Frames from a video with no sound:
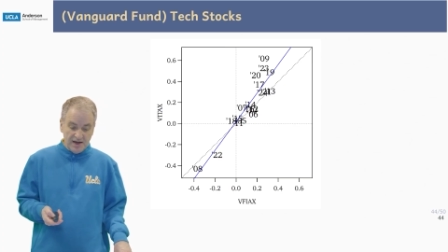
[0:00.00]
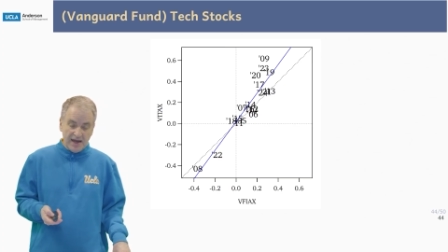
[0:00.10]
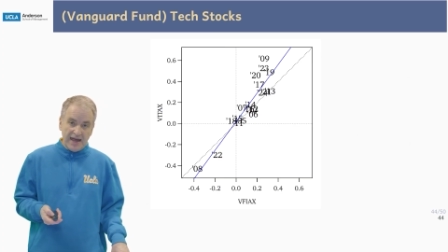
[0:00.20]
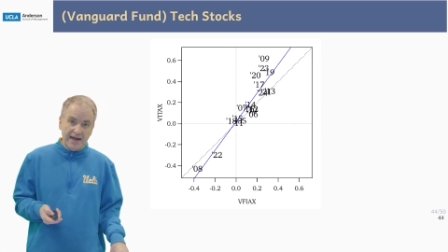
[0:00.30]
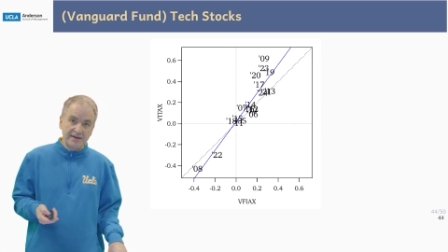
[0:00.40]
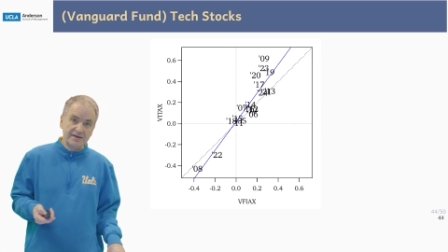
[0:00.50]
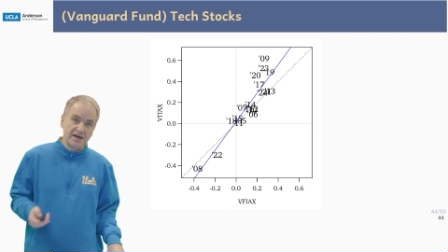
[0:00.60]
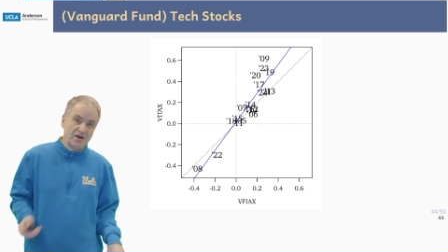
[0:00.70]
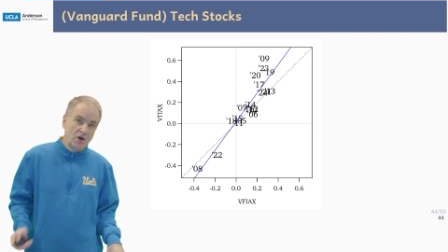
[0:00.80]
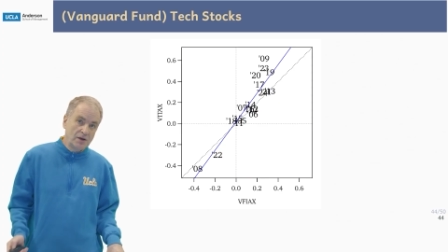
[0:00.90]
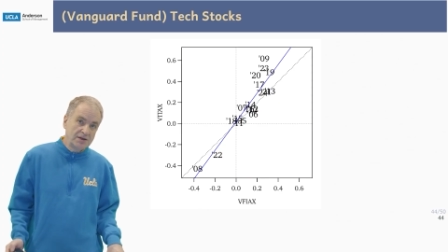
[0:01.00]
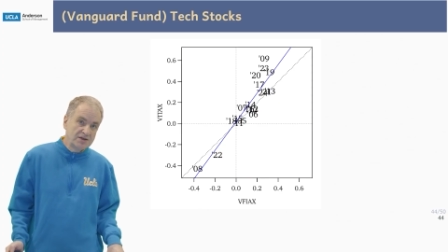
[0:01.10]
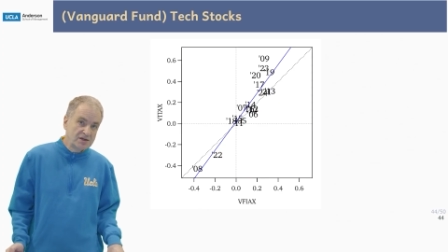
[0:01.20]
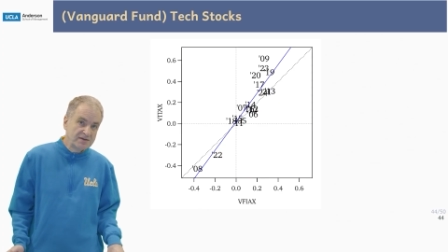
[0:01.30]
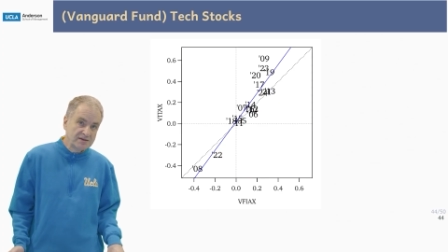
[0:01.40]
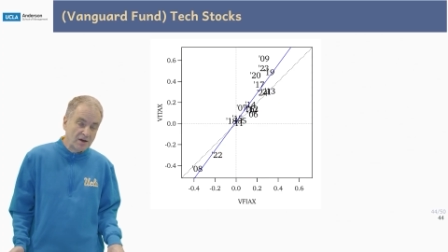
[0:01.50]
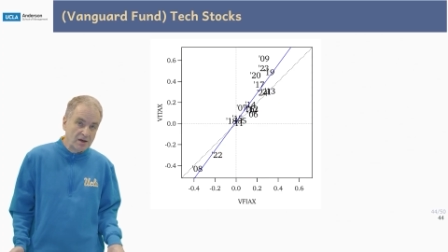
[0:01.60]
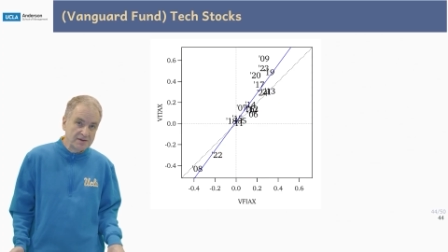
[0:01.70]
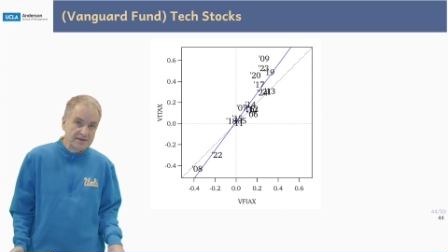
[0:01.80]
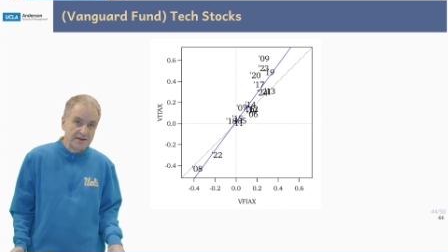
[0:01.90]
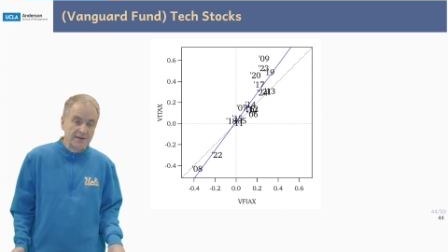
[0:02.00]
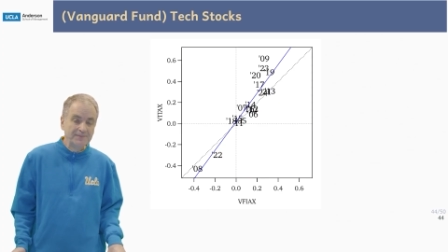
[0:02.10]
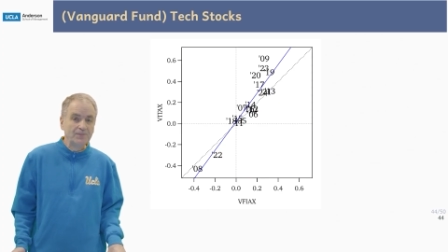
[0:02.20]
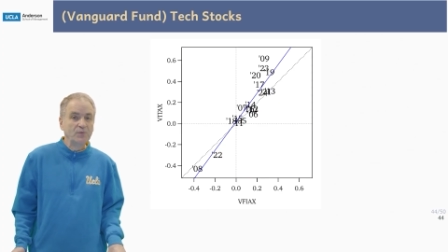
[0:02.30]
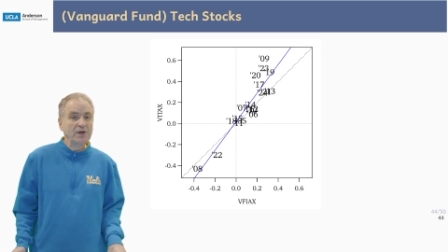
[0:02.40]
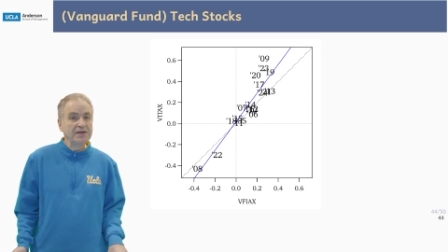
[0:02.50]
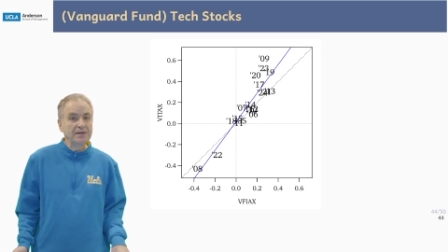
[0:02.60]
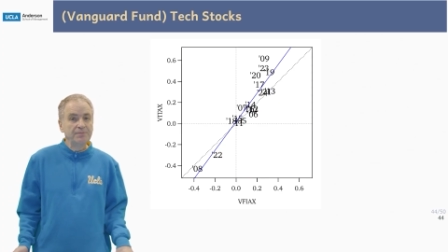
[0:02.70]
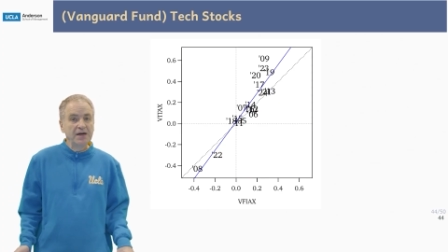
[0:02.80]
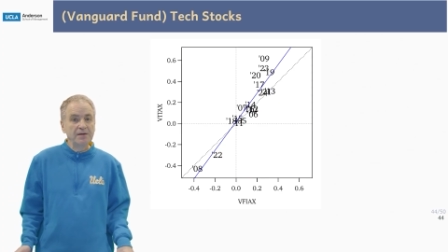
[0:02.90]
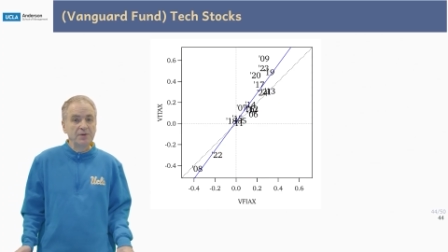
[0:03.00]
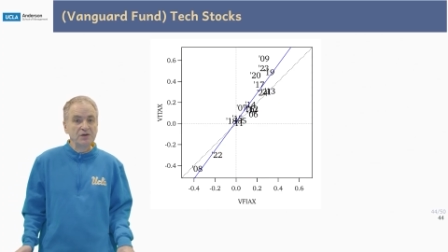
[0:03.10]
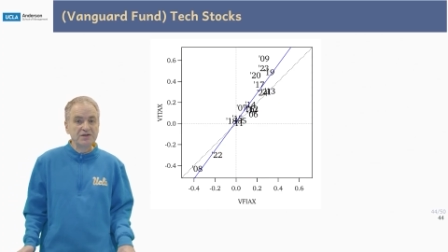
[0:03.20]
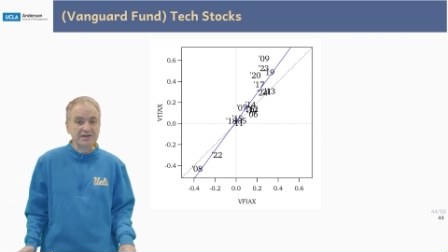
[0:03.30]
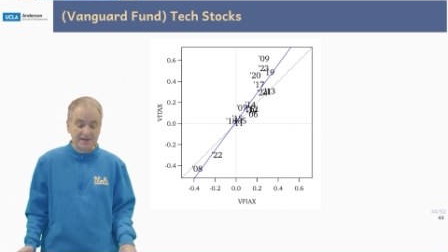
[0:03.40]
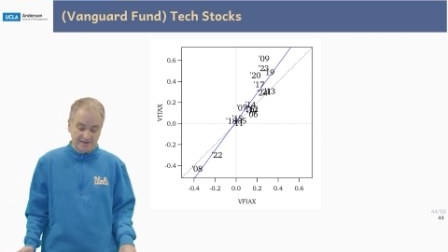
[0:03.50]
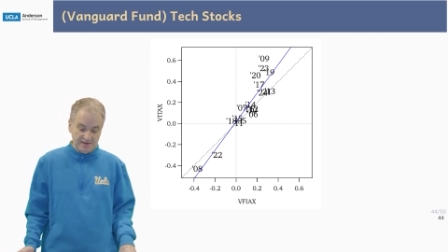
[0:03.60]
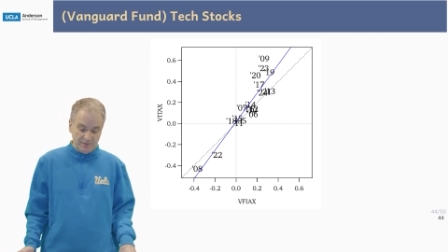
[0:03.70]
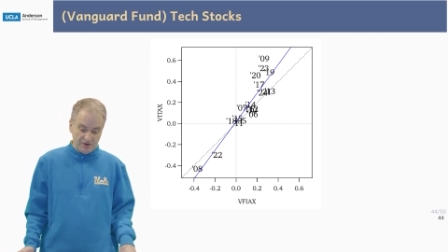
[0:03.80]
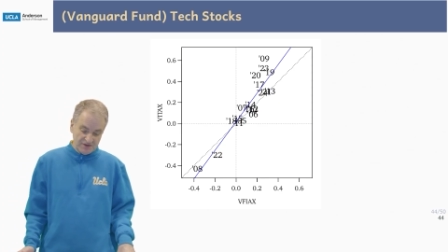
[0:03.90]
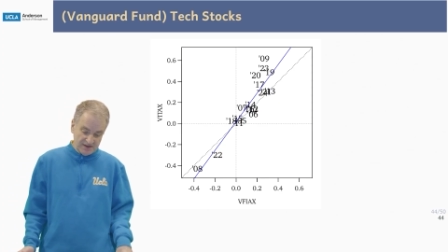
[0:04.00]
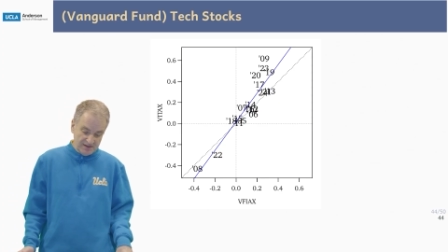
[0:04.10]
and technology stocks went up by about 60%.